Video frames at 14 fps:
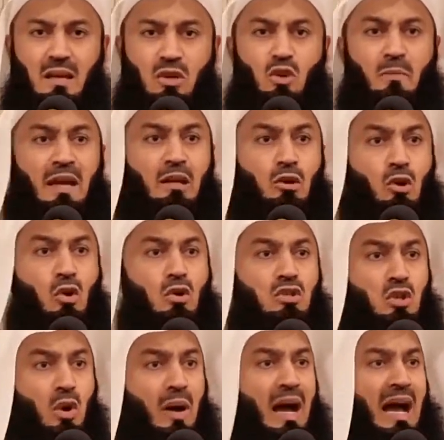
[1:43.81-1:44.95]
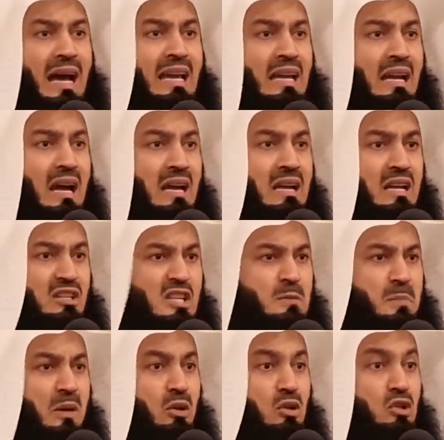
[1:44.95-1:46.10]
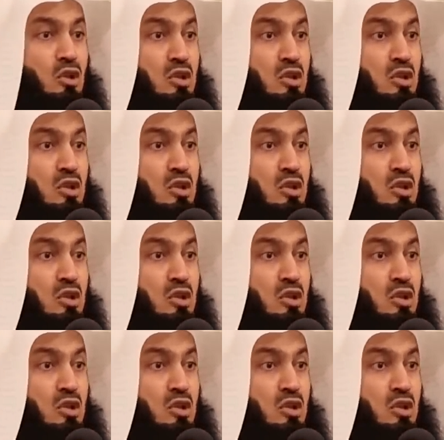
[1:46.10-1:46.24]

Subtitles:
You might lose your akhirah just because